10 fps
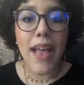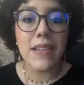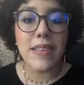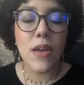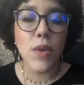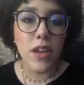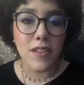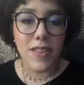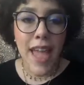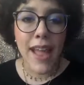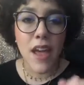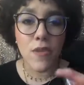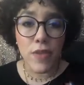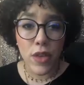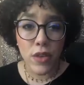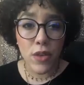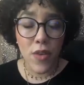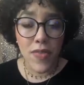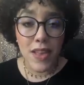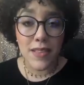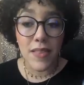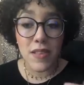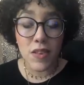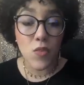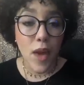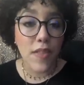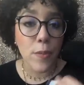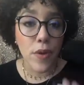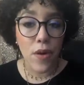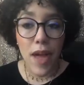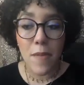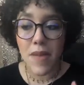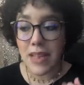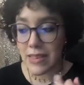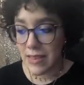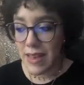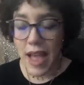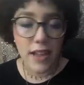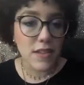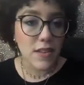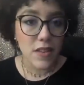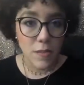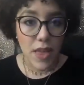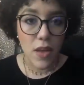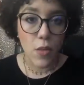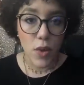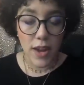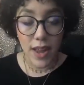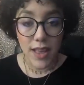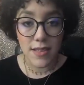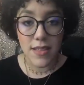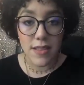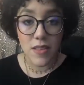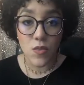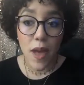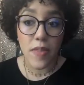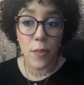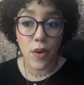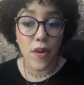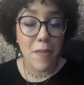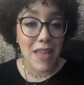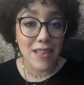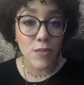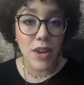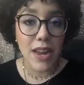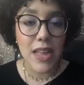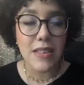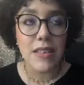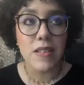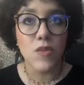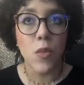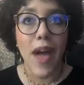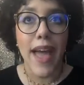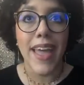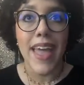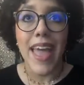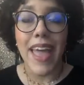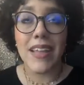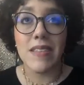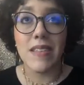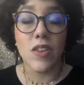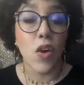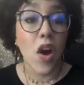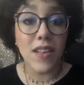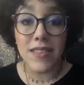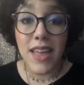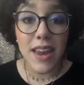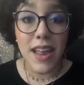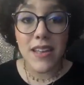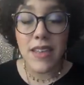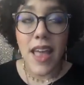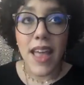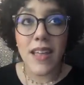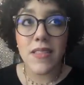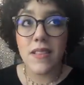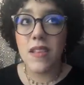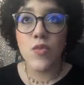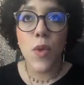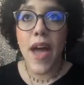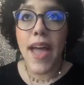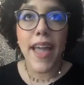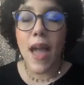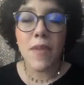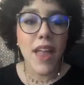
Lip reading: I see what you're saying and I feel you on this, and this is why the program is designed to be what it is. This is why the program is what it is. This is why it's the cost that it is. This is why,